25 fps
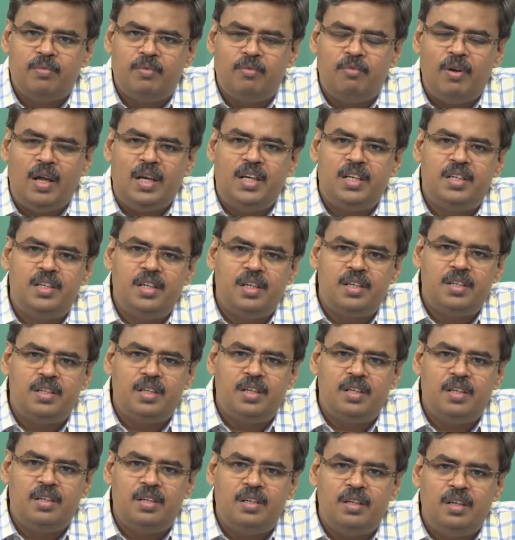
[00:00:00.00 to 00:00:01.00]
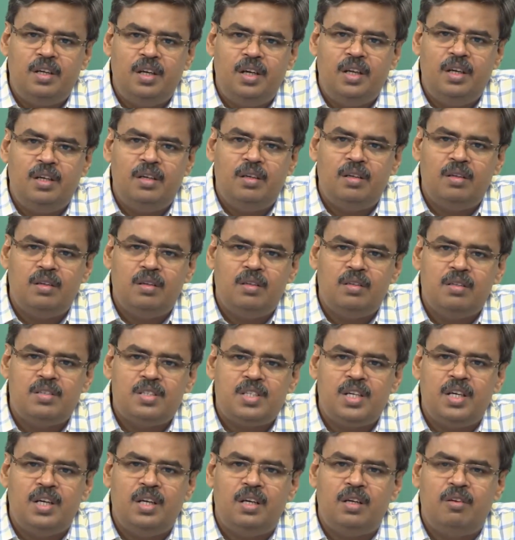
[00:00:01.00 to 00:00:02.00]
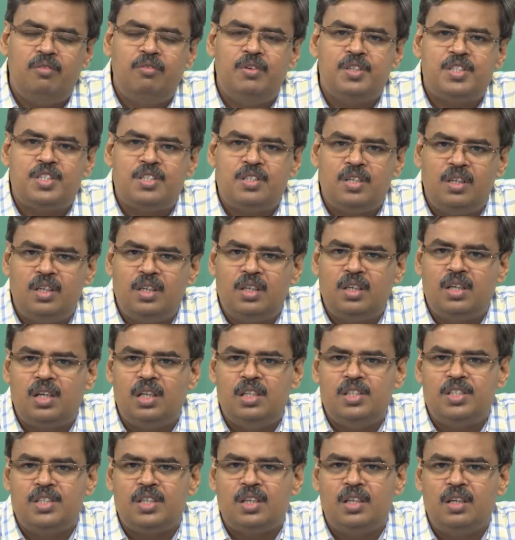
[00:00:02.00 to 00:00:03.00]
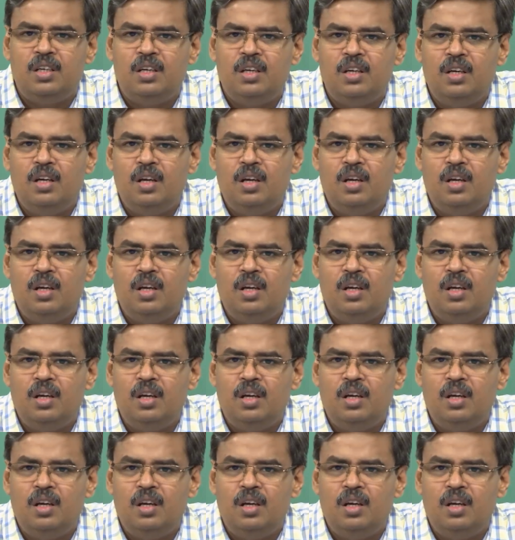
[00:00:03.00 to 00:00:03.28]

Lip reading: validated in say a Western culture,